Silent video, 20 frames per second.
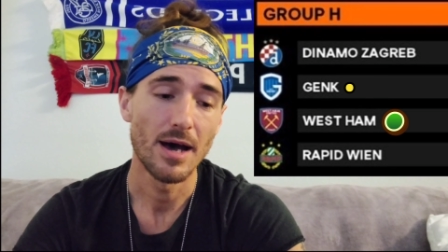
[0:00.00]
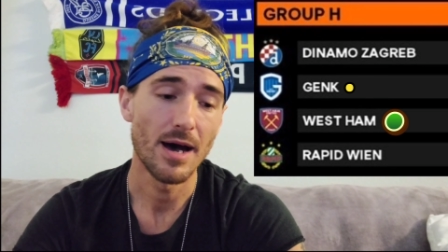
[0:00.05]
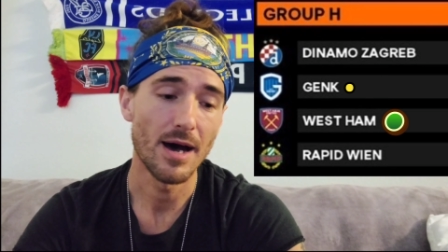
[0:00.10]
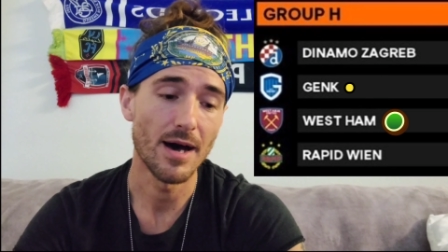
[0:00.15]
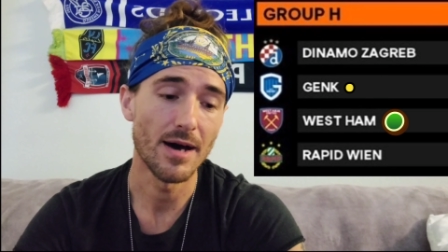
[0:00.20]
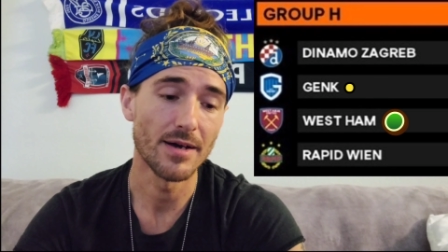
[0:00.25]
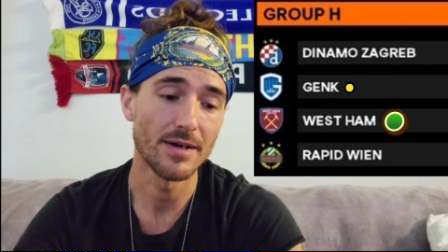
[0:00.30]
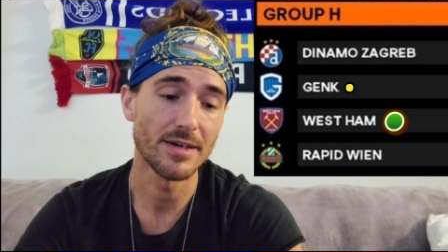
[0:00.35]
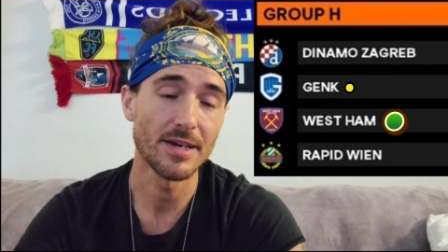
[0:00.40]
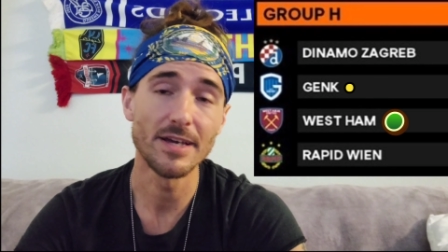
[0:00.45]

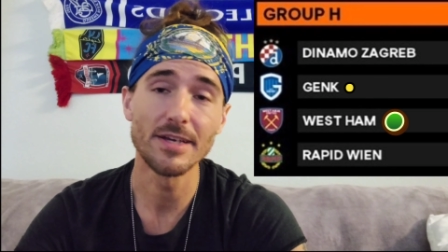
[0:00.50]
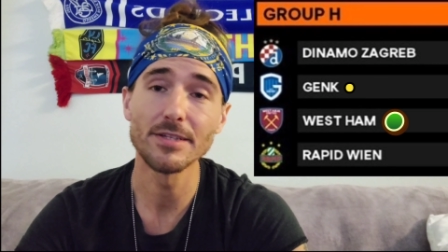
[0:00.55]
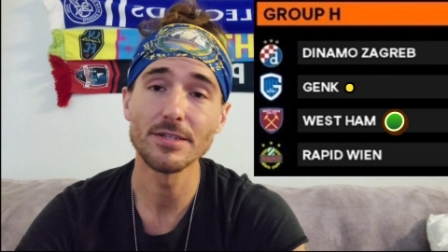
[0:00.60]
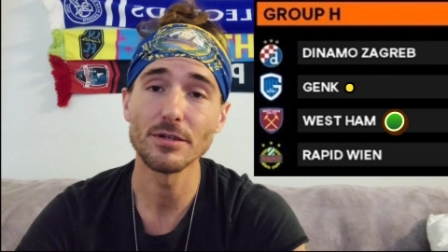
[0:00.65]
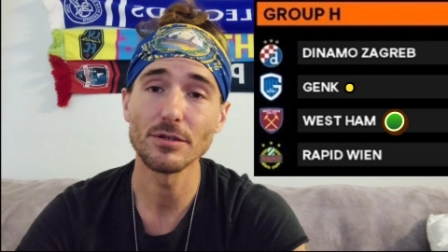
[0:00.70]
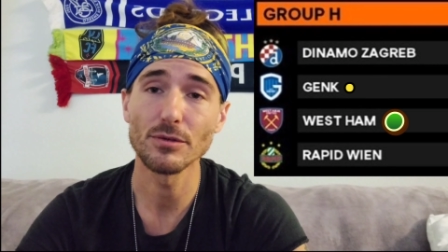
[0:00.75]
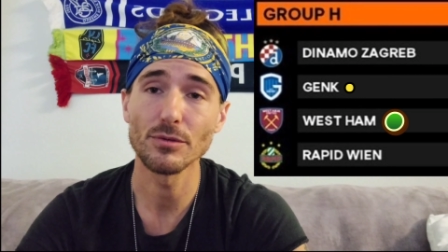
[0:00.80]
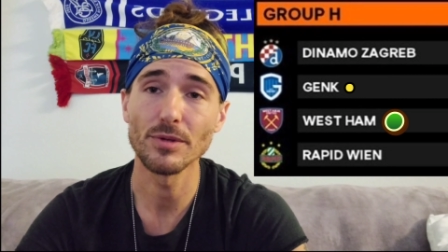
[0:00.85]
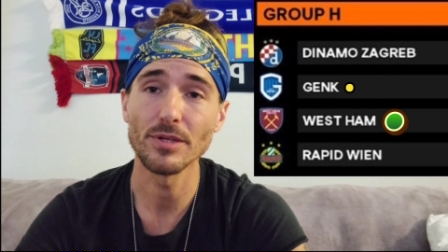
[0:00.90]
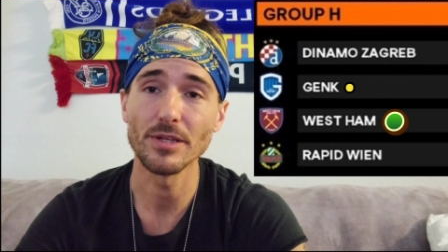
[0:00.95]
Uh, Gink has
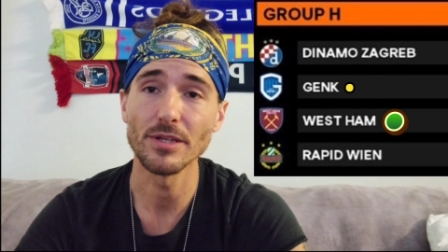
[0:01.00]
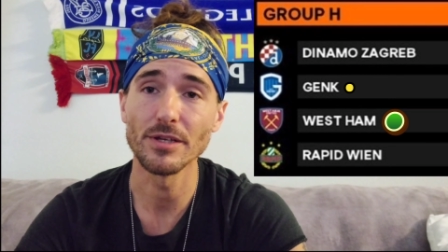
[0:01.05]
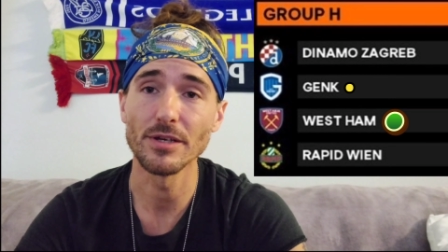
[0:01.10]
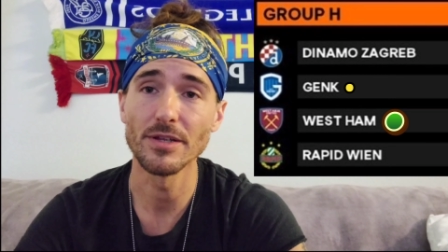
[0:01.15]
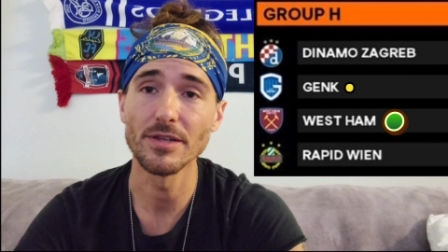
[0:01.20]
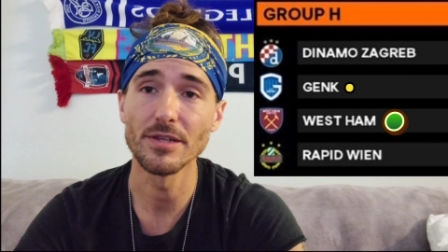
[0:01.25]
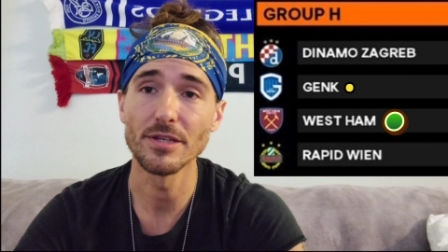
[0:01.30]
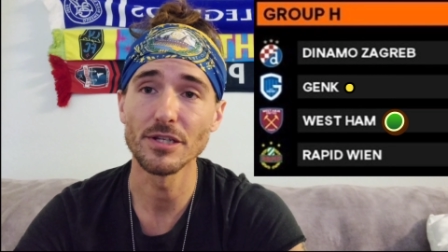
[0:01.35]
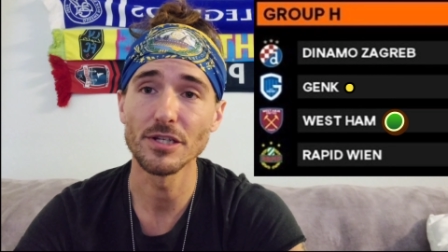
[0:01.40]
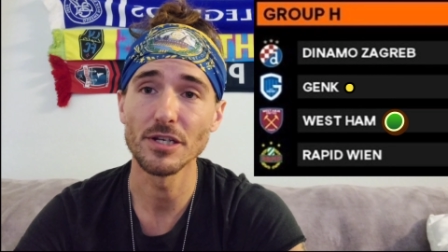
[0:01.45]
looked really
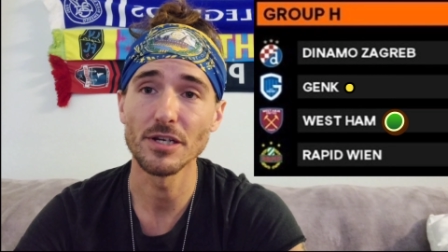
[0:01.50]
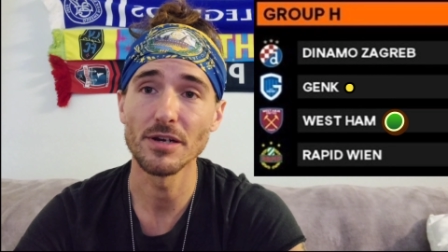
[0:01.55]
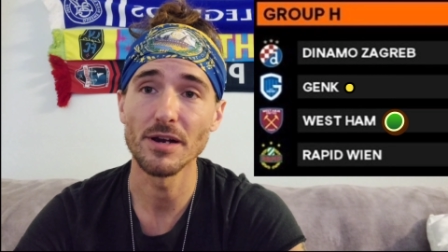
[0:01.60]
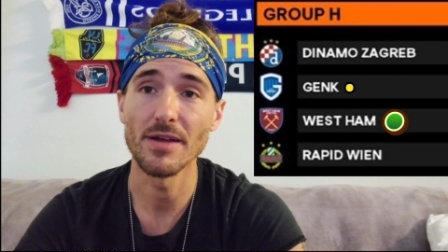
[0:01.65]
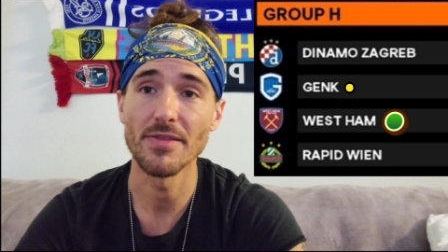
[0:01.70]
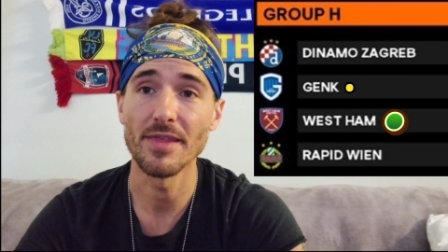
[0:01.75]
good this year,